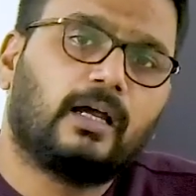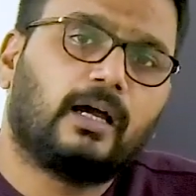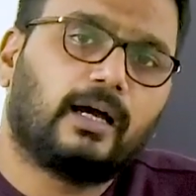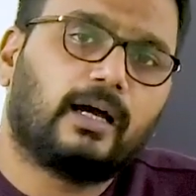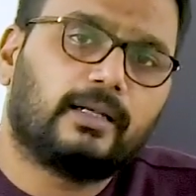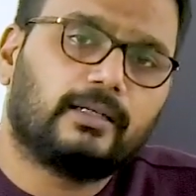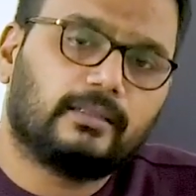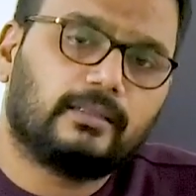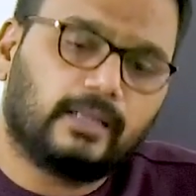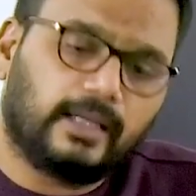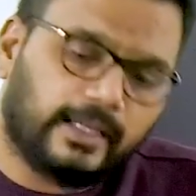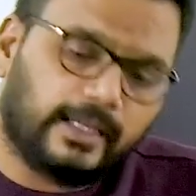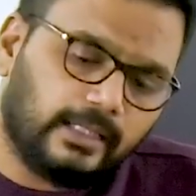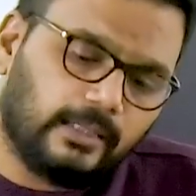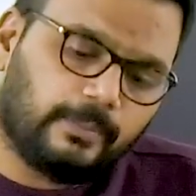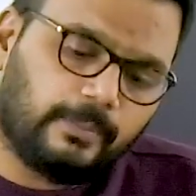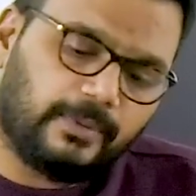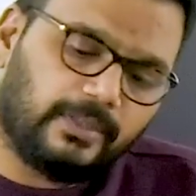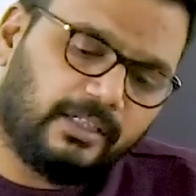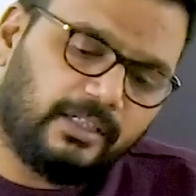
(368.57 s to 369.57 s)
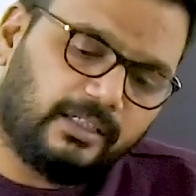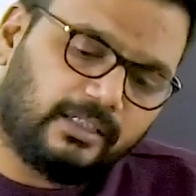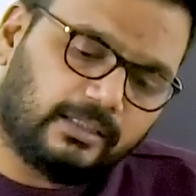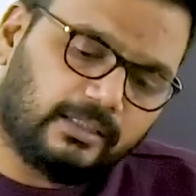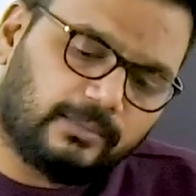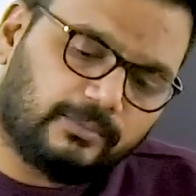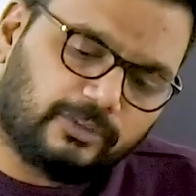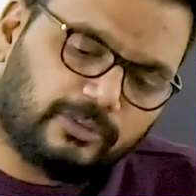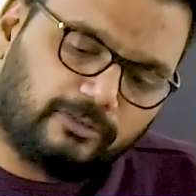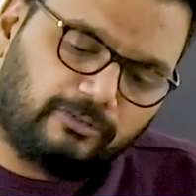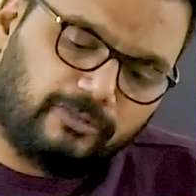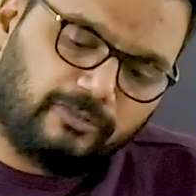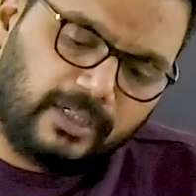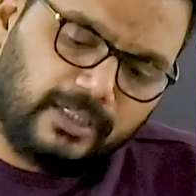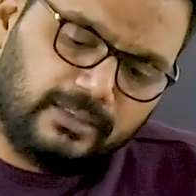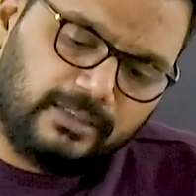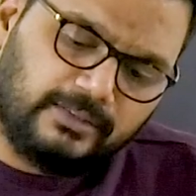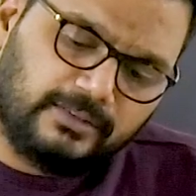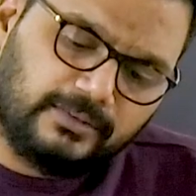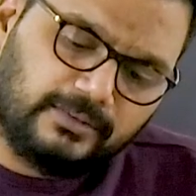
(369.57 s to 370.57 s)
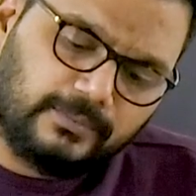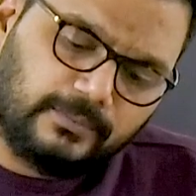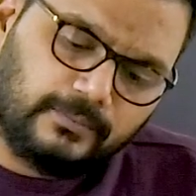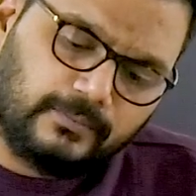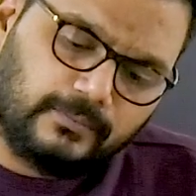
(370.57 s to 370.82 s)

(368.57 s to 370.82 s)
and help in terms of funds